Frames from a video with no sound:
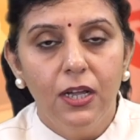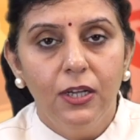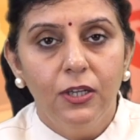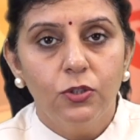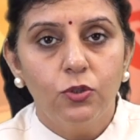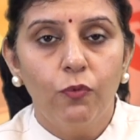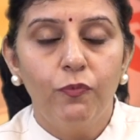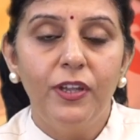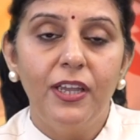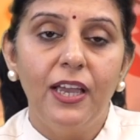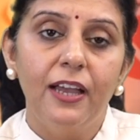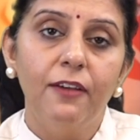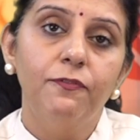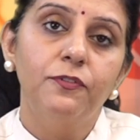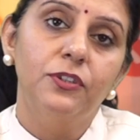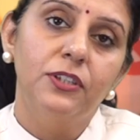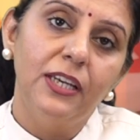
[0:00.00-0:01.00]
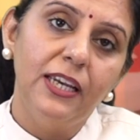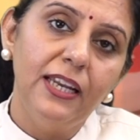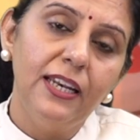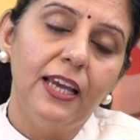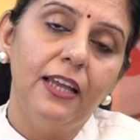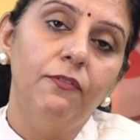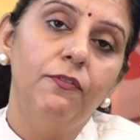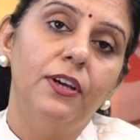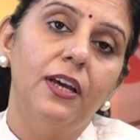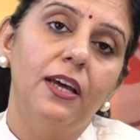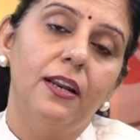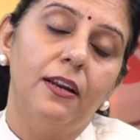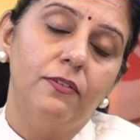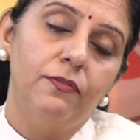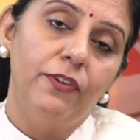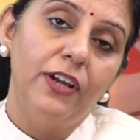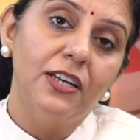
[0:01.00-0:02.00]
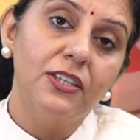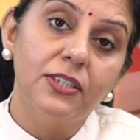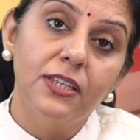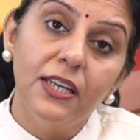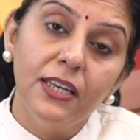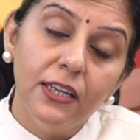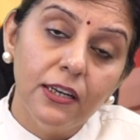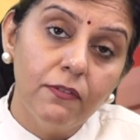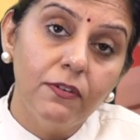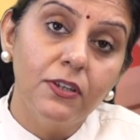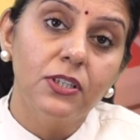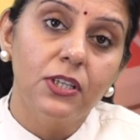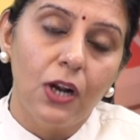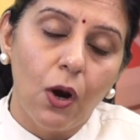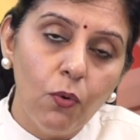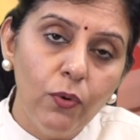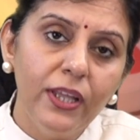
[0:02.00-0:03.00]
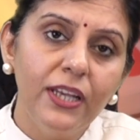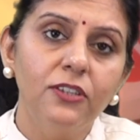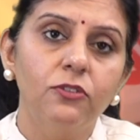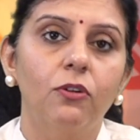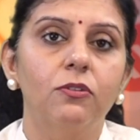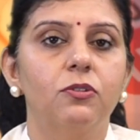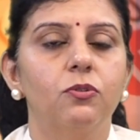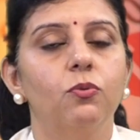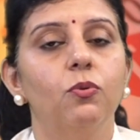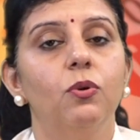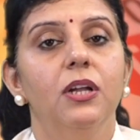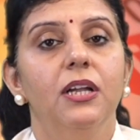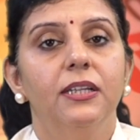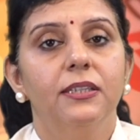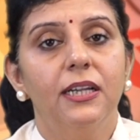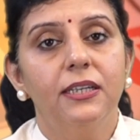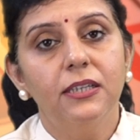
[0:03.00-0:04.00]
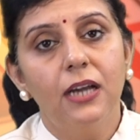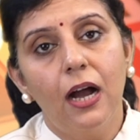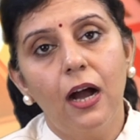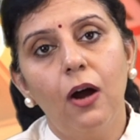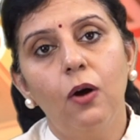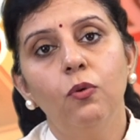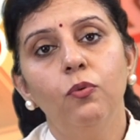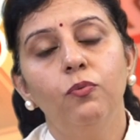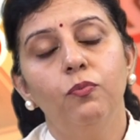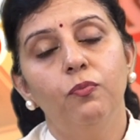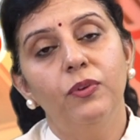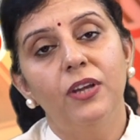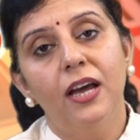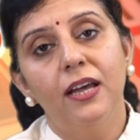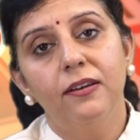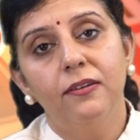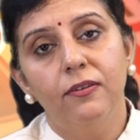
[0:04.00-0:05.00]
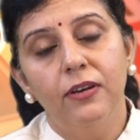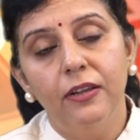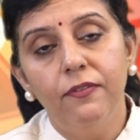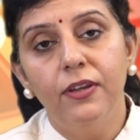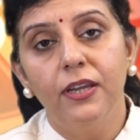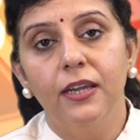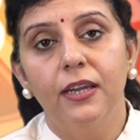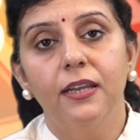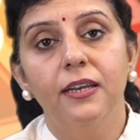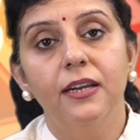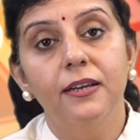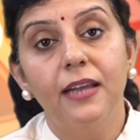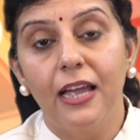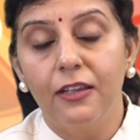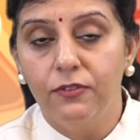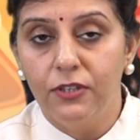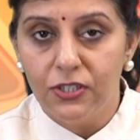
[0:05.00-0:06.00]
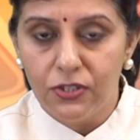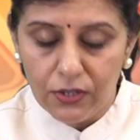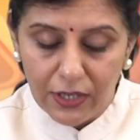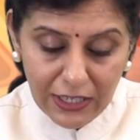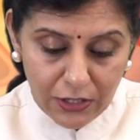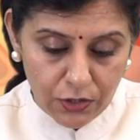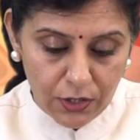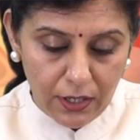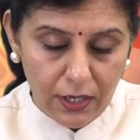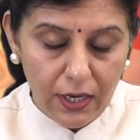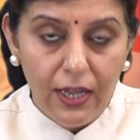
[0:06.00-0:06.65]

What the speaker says: So we have seen and we are seen in our surroundings also that how we are living in a diverse nature.